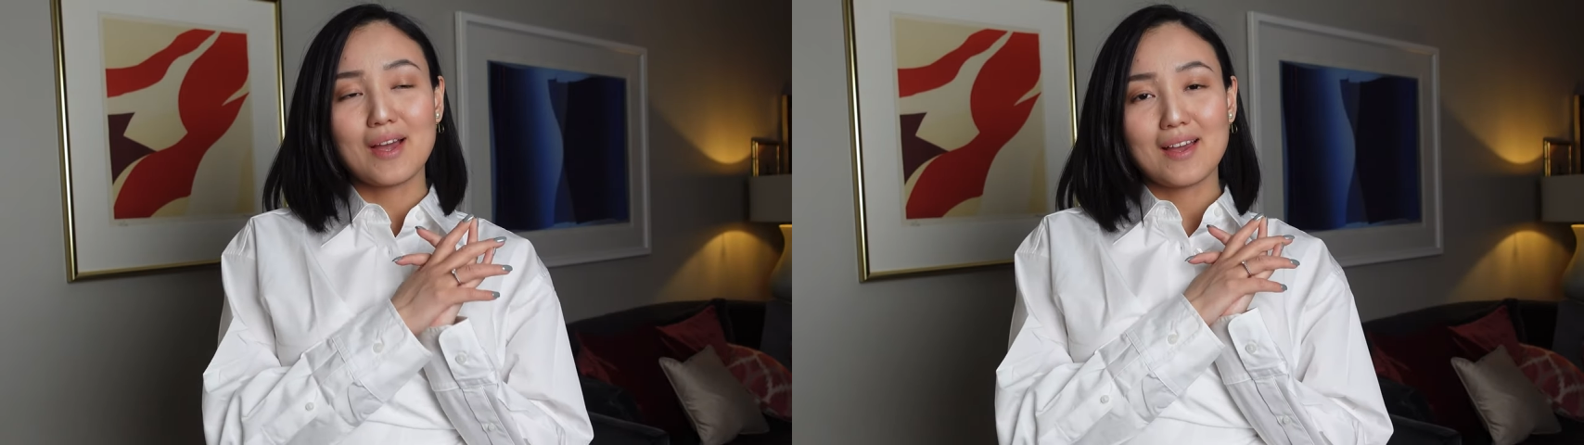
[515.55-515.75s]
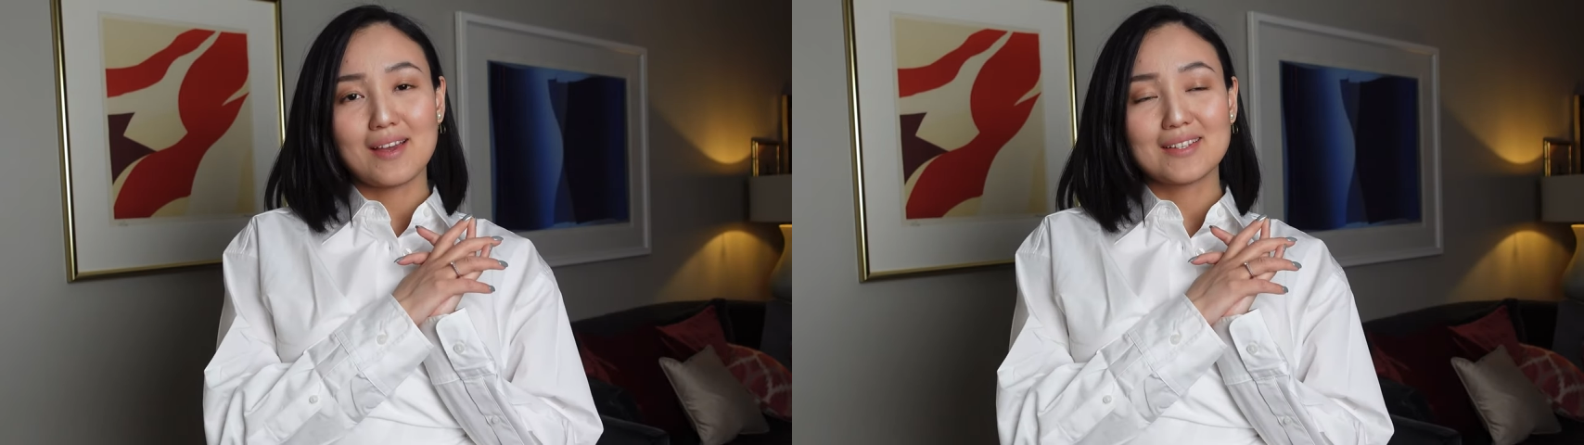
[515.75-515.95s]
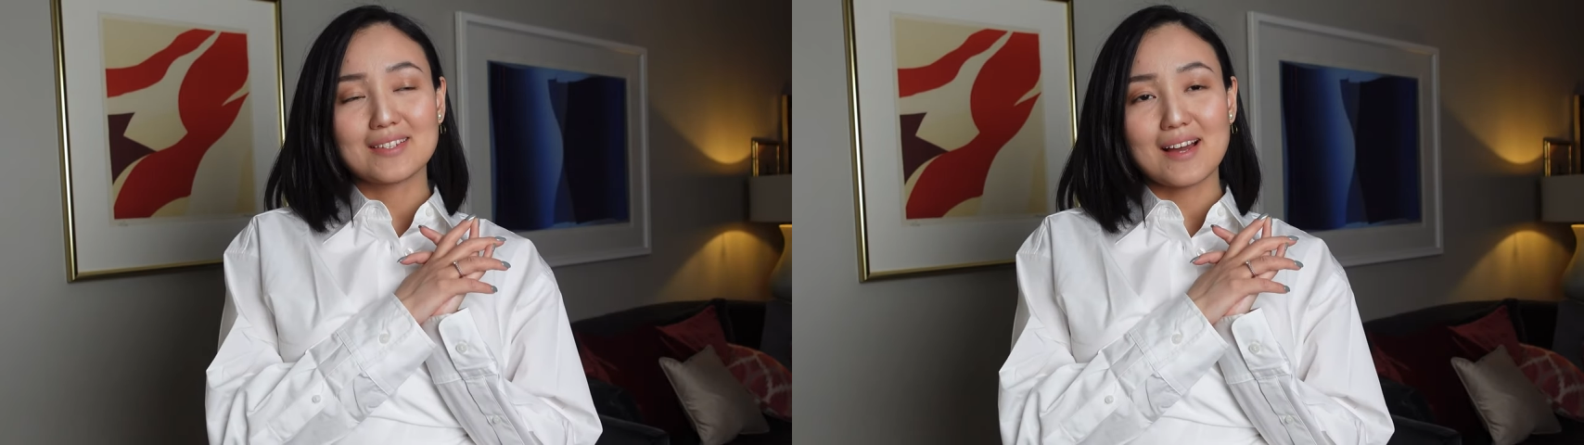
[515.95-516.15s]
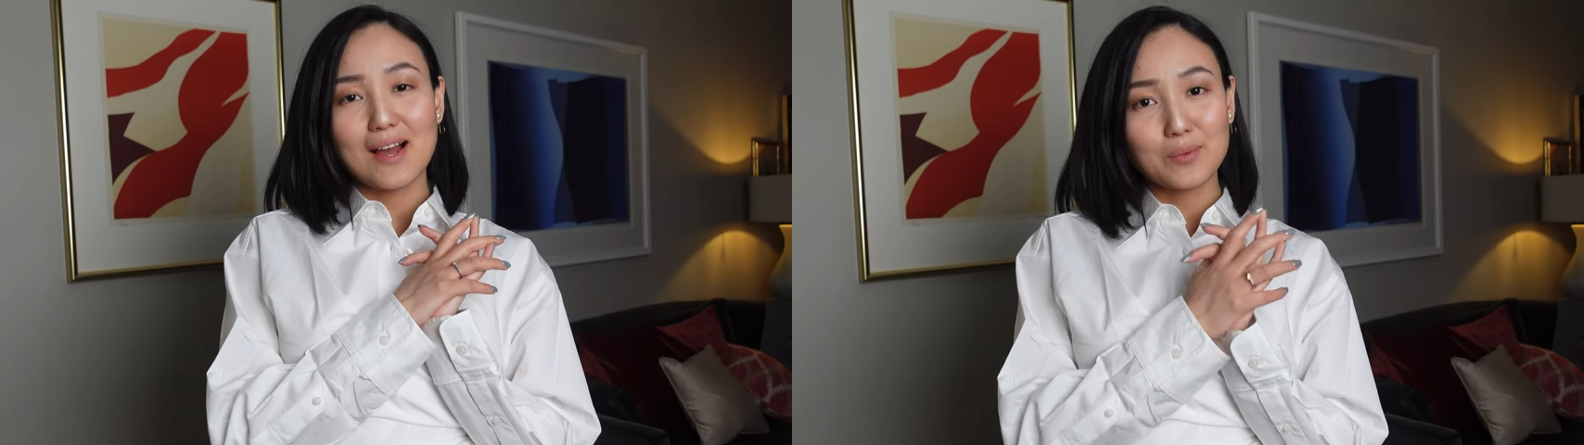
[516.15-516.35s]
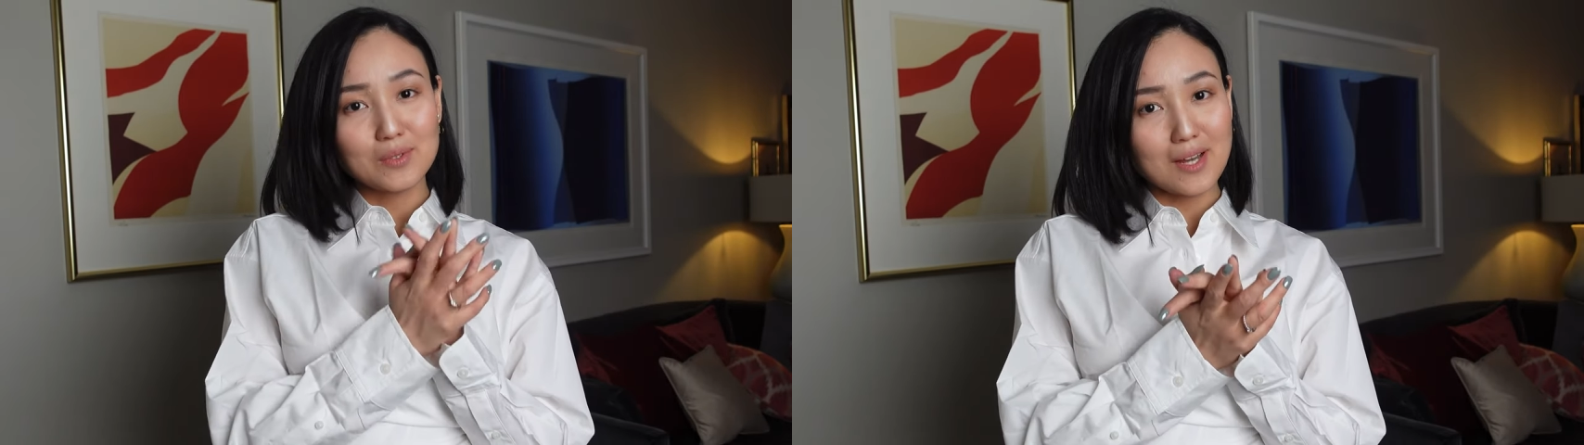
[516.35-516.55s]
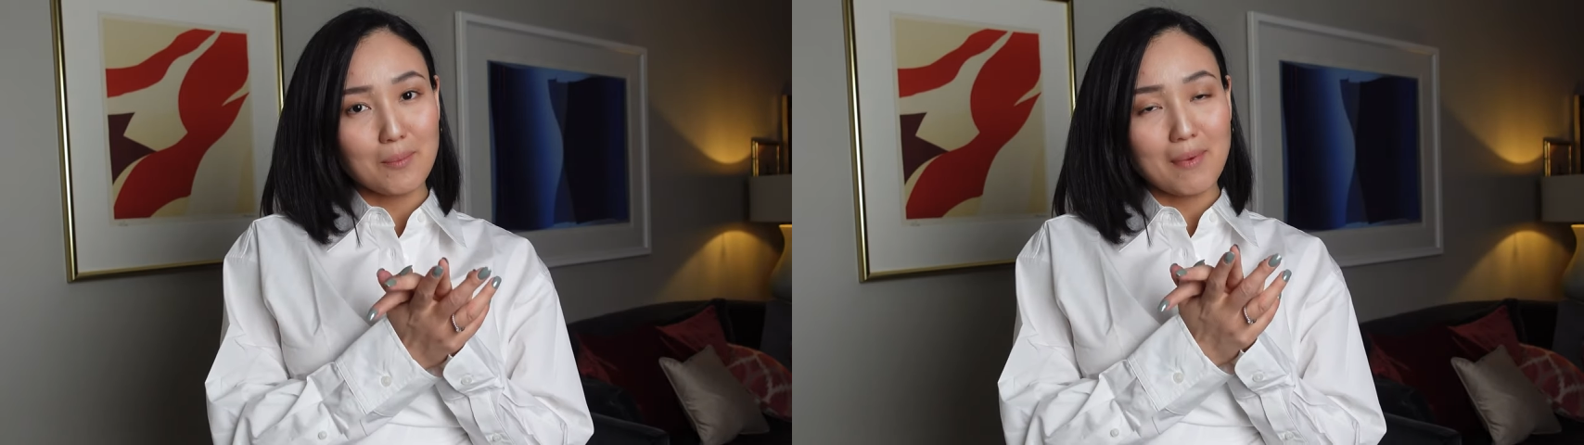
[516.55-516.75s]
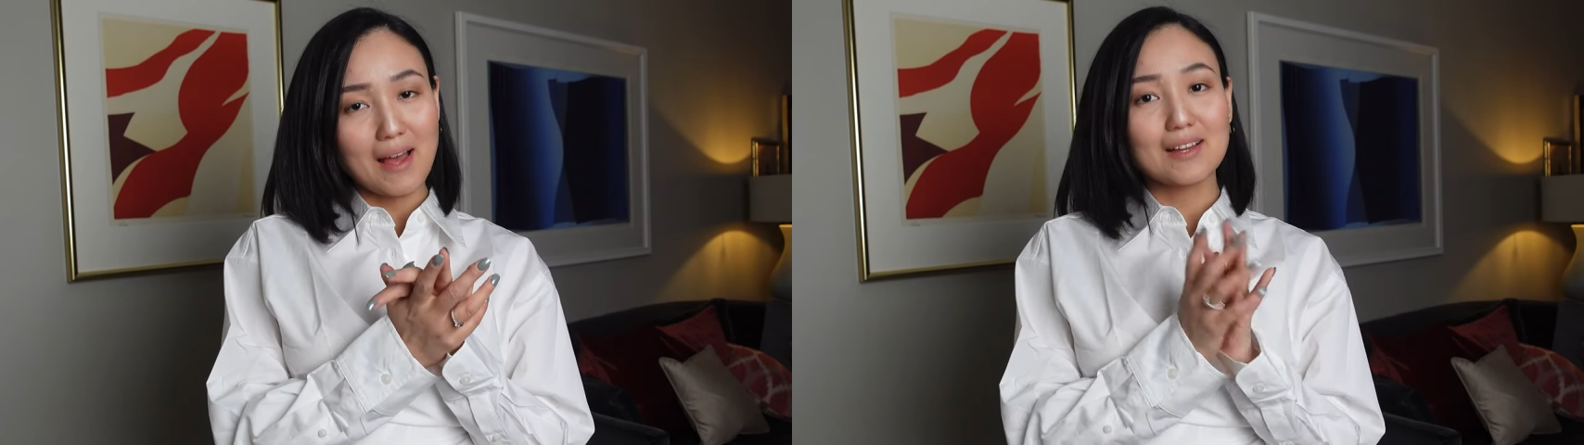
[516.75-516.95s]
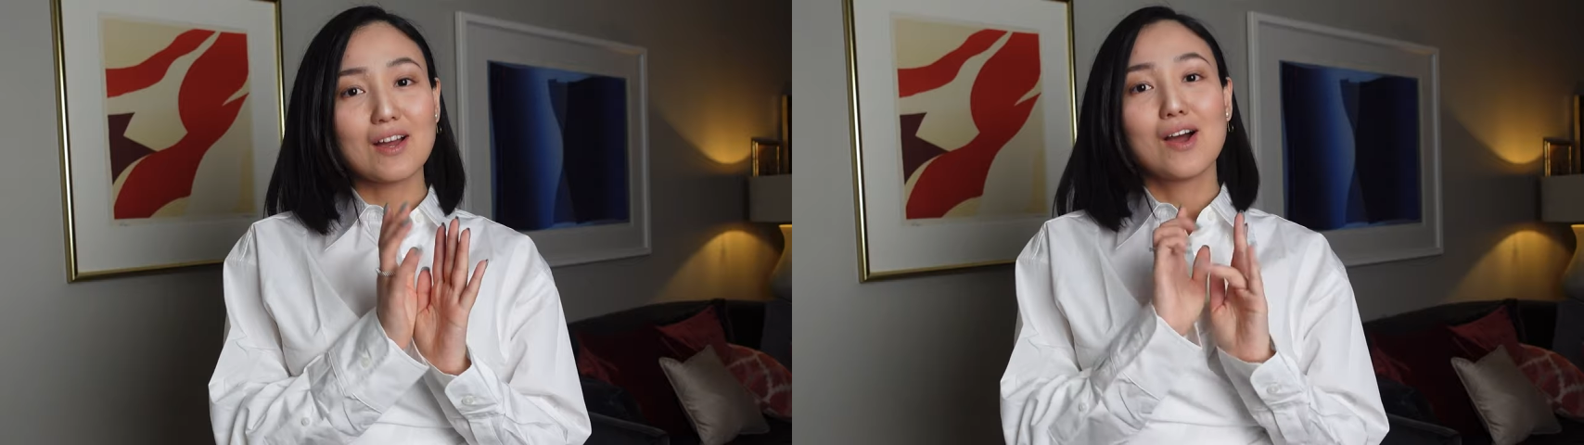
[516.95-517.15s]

and I will come back